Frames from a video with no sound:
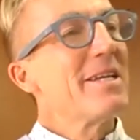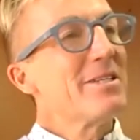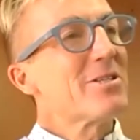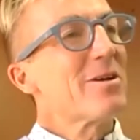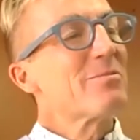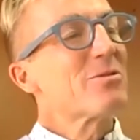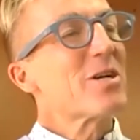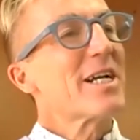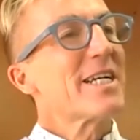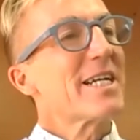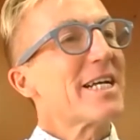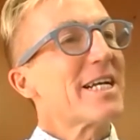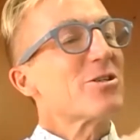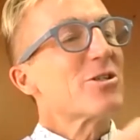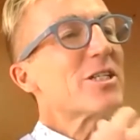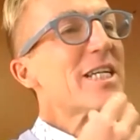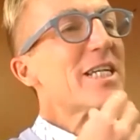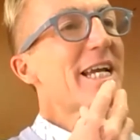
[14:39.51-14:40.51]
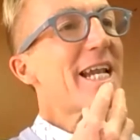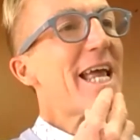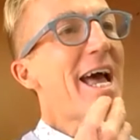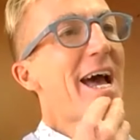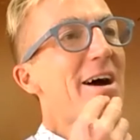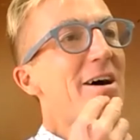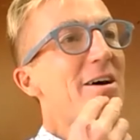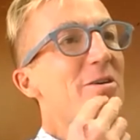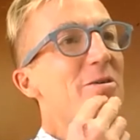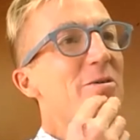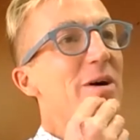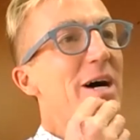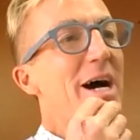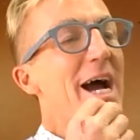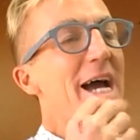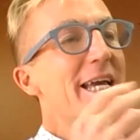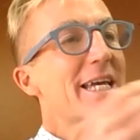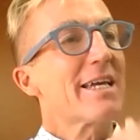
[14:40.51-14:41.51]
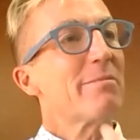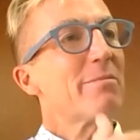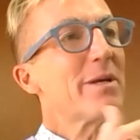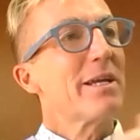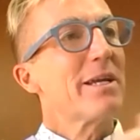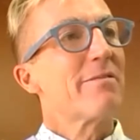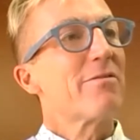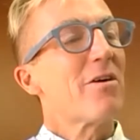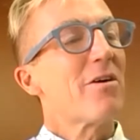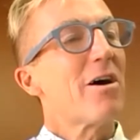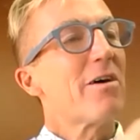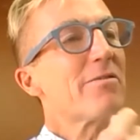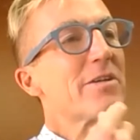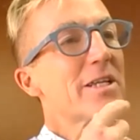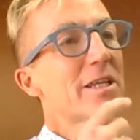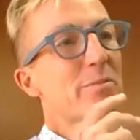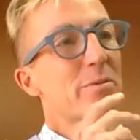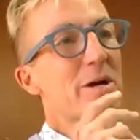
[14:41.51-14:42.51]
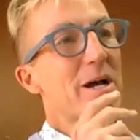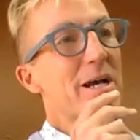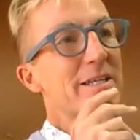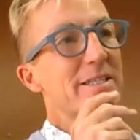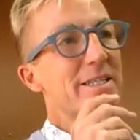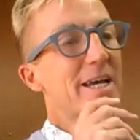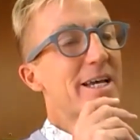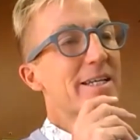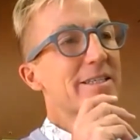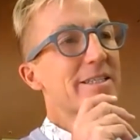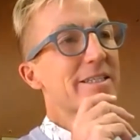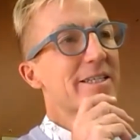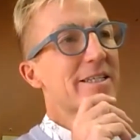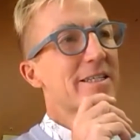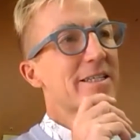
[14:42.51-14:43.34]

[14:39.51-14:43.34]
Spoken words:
I'm trying to understand how I can be involved in the process.